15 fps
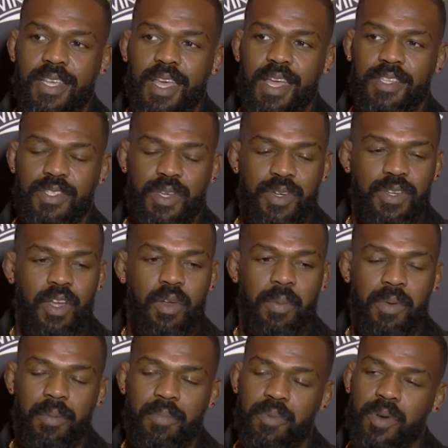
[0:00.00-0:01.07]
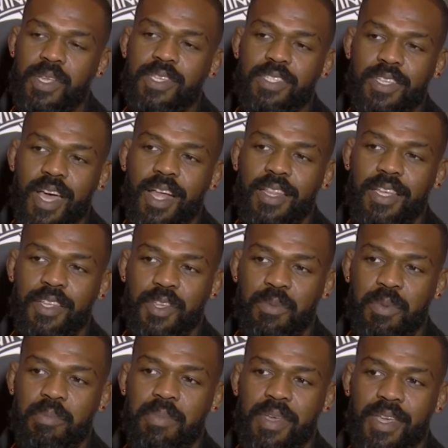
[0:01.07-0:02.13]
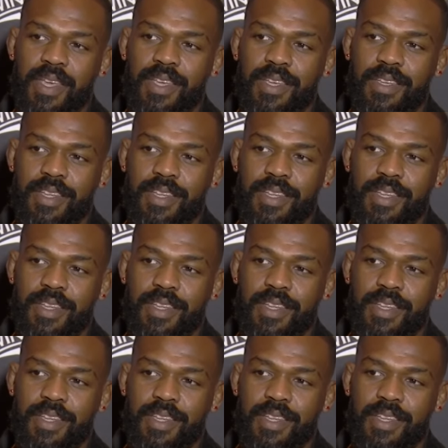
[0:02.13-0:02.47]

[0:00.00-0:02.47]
has turned out to be a pretty solid human being,